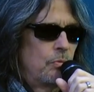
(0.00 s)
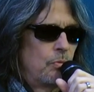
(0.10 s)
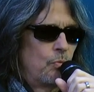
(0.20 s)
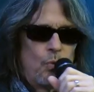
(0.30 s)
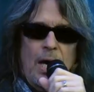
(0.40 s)

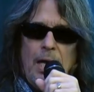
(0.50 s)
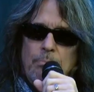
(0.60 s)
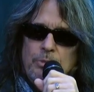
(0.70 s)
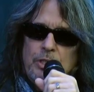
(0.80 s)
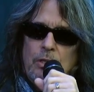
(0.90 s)
while
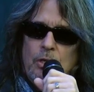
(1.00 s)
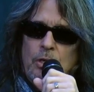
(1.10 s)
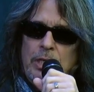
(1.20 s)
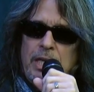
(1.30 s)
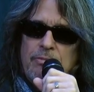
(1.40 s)
I'm still
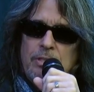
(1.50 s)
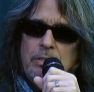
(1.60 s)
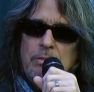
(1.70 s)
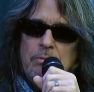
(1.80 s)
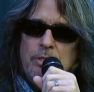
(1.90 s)
early enough to
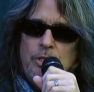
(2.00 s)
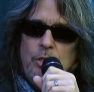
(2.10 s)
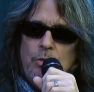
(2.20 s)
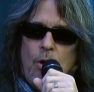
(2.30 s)
to do